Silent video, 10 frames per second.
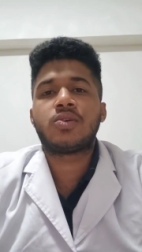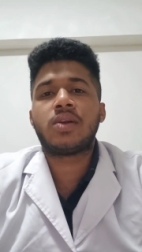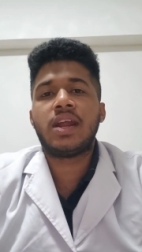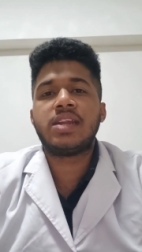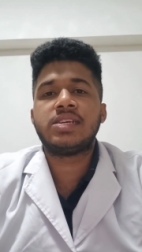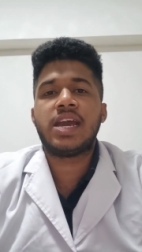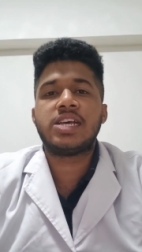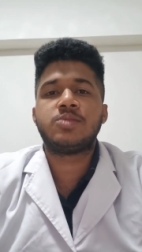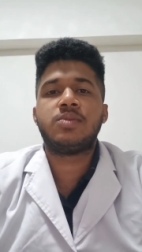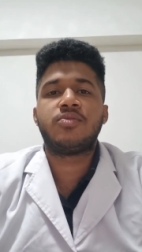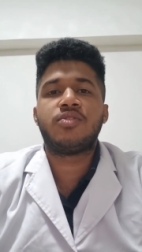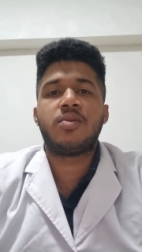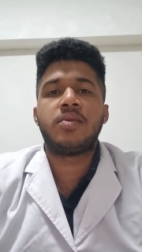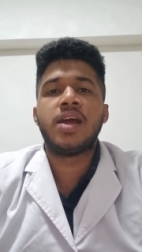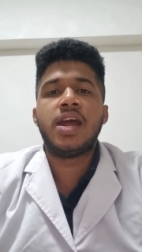total energy has been
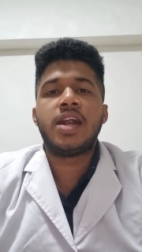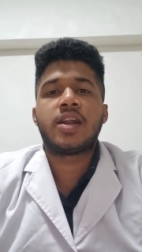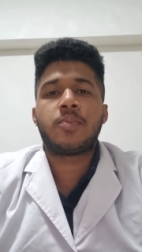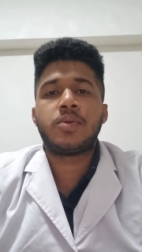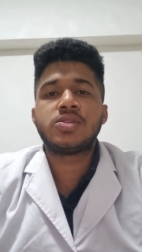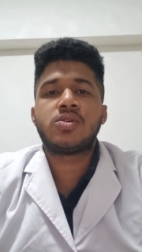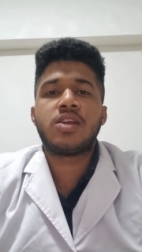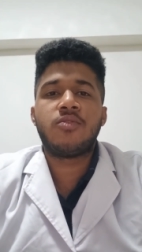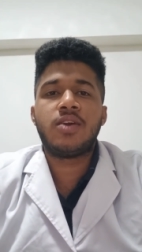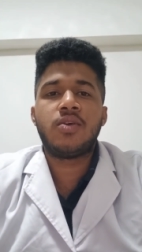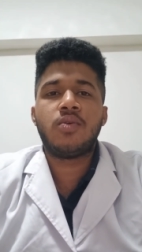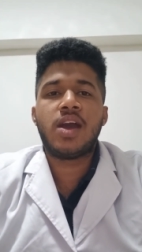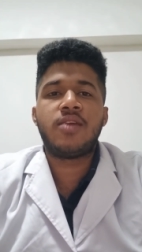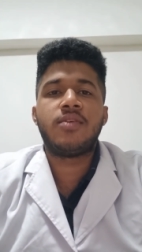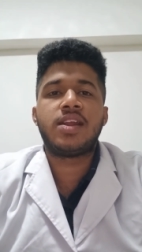formed trapezoidal wave
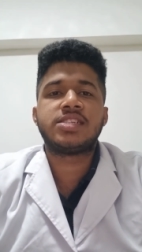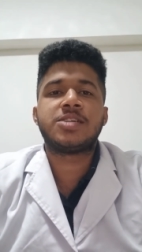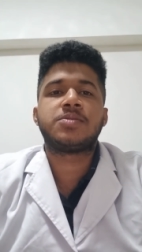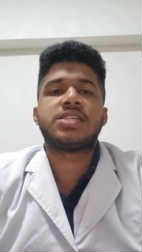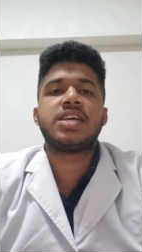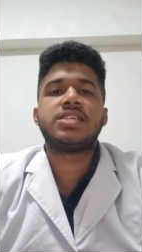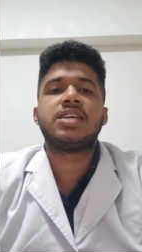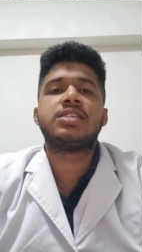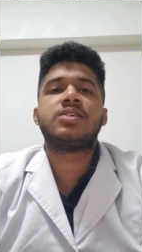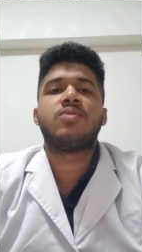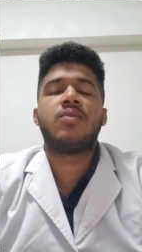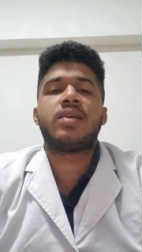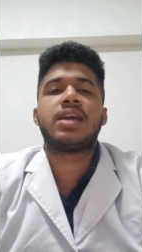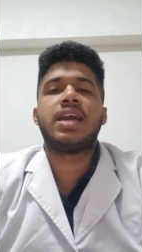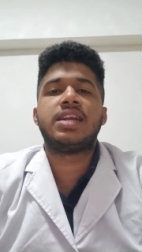and varies substantially
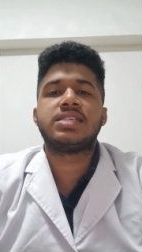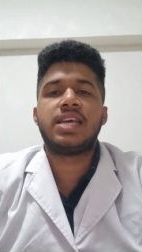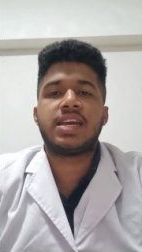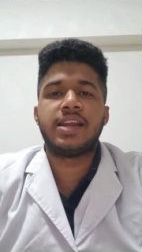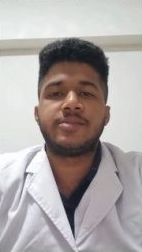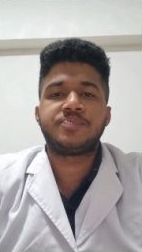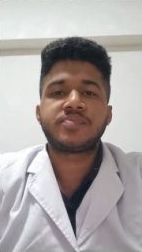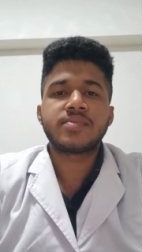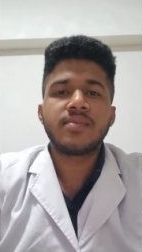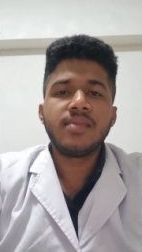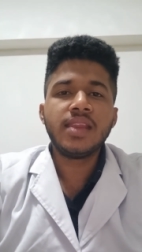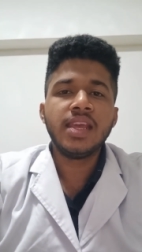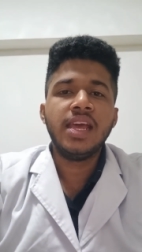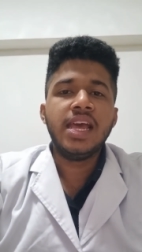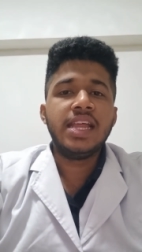over gait cycle.
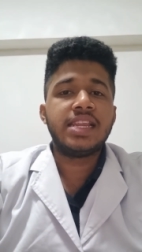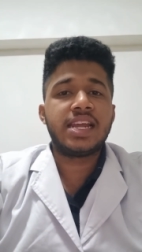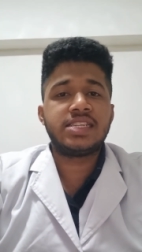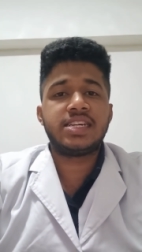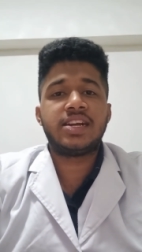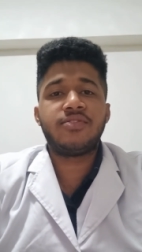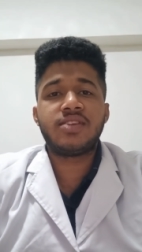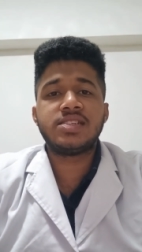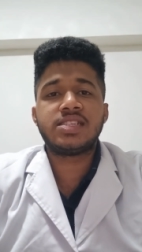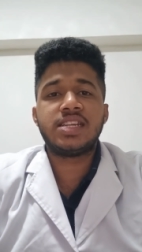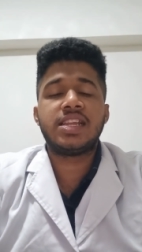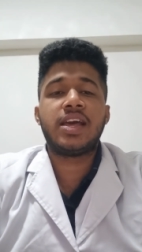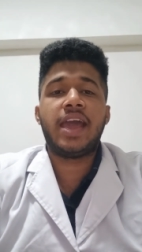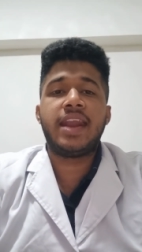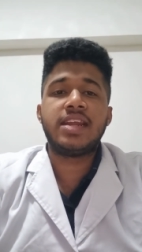There is a difference in
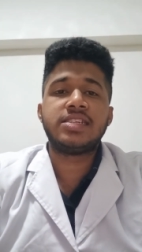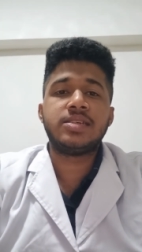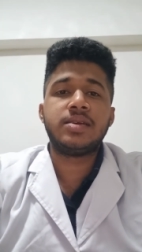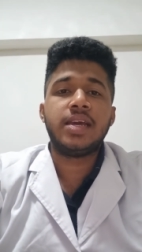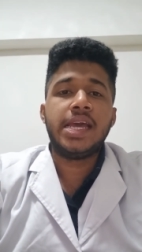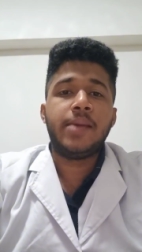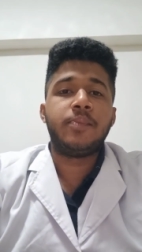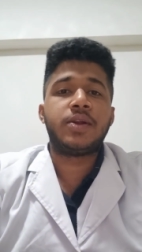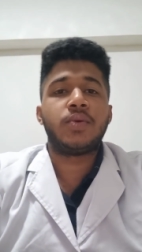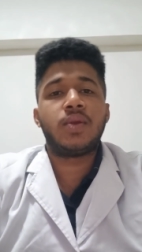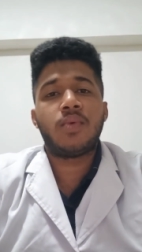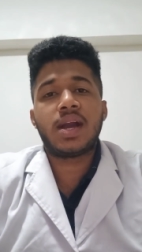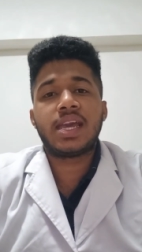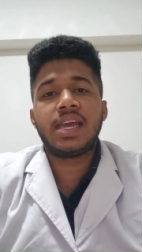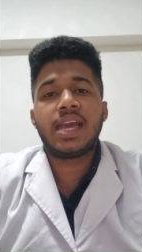the energy between
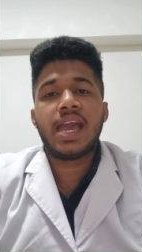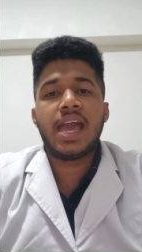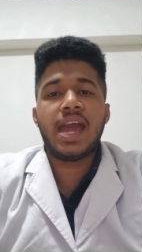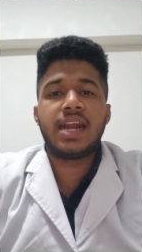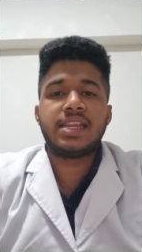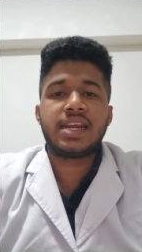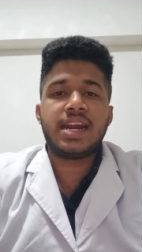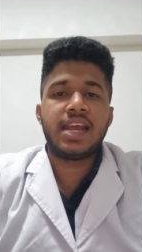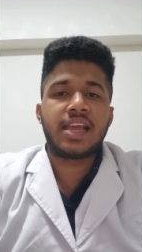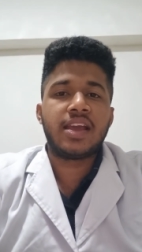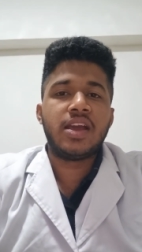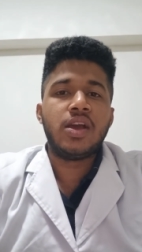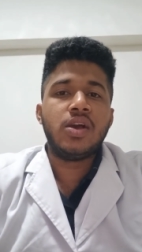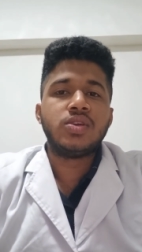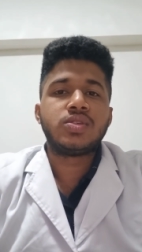walking and the running.
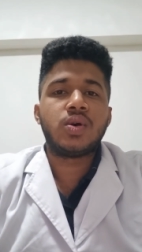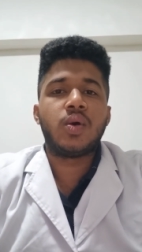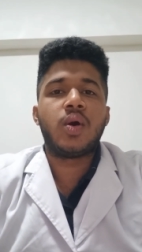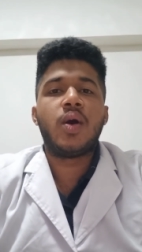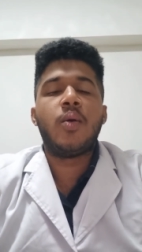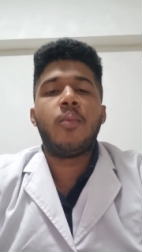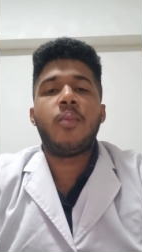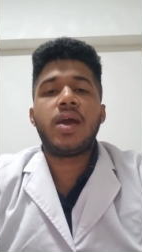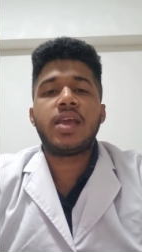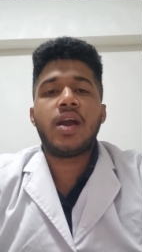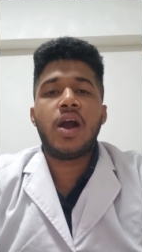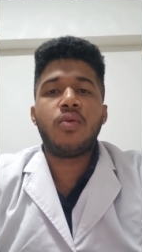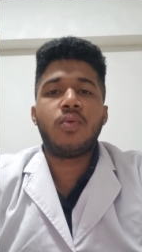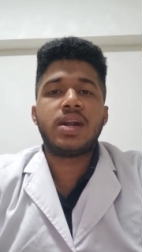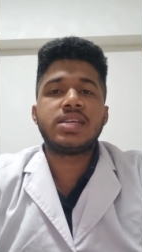So,
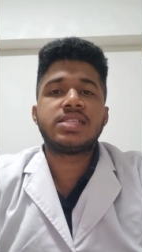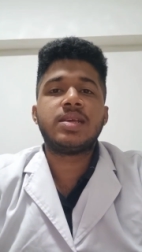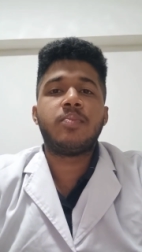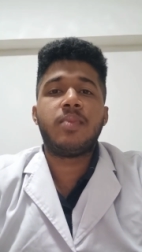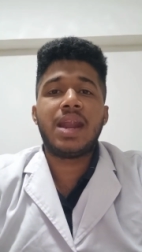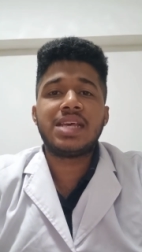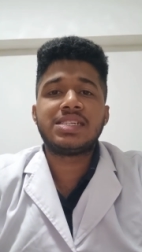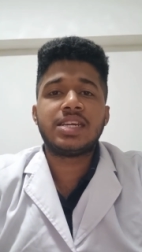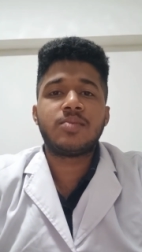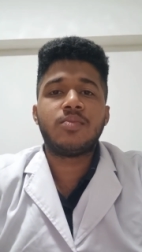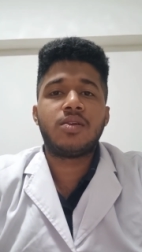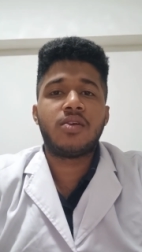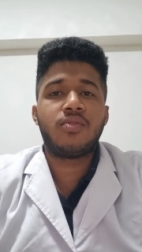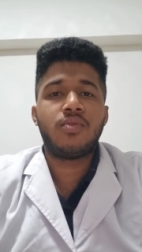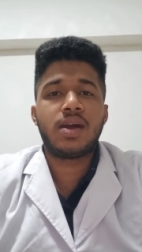what is the ballistic mode
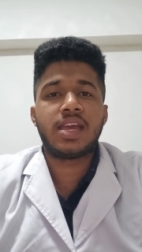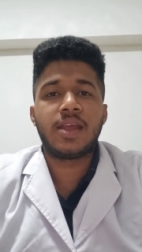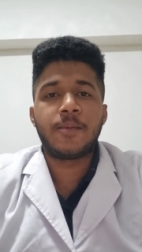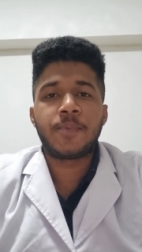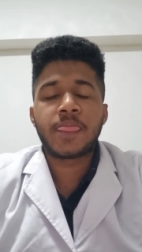of walking?